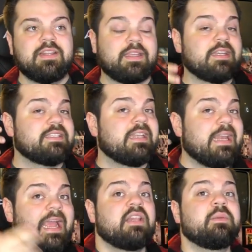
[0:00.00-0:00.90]
like I said,
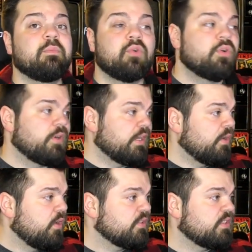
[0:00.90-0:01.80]
Alan Moore and
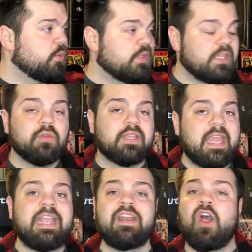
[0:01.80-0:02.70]
also Gil
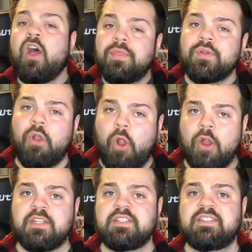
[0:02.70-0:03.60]
Kane, other
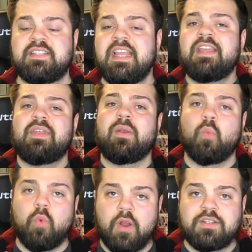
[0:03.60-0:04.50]
artists that
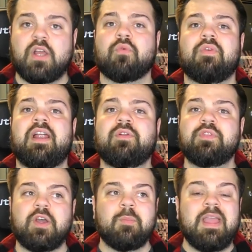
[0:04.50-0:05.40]
worked around
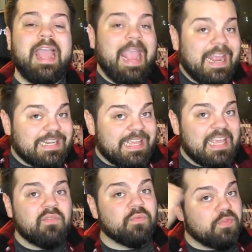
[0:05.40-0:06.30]
them and
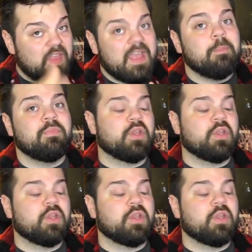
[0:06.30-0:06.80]
gave them the